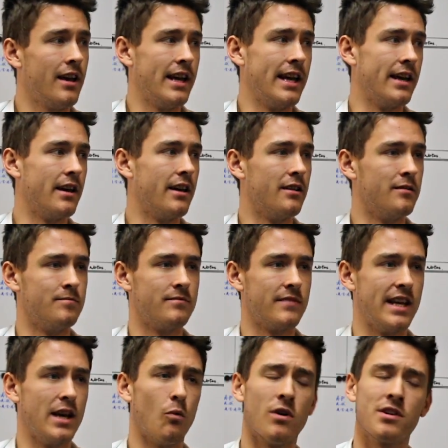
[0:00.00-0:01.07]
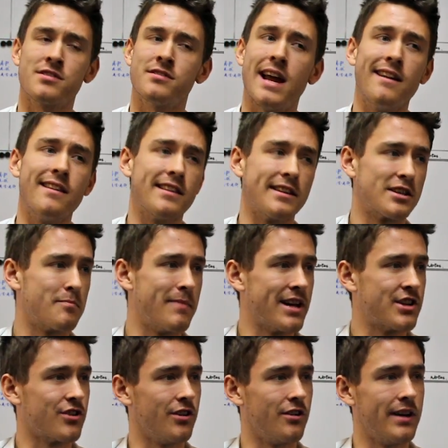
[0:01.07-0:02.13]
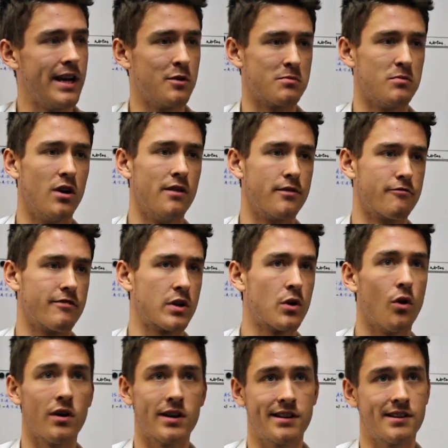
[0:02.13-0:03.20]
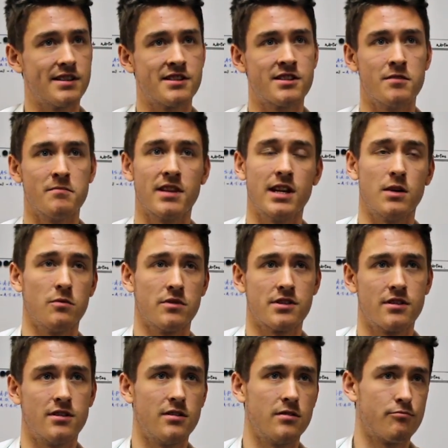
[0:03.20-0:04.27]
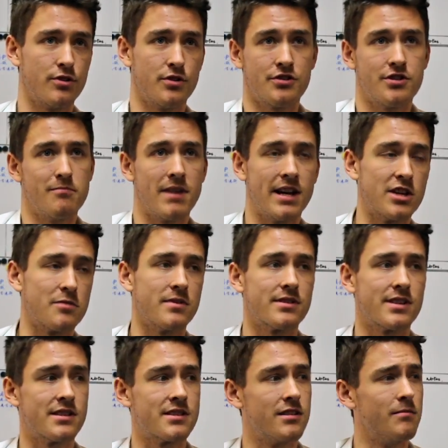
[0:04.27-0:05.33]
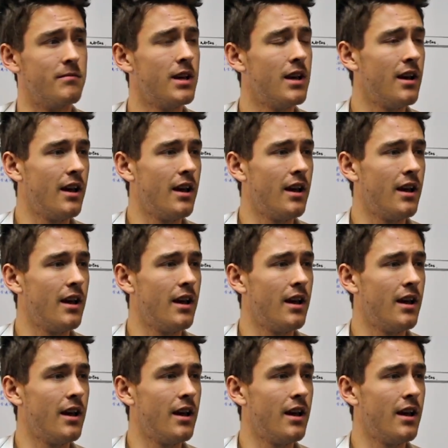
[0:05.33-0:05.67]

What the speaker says: It wasn't anything special, it was more of a recording system than it was a production management system.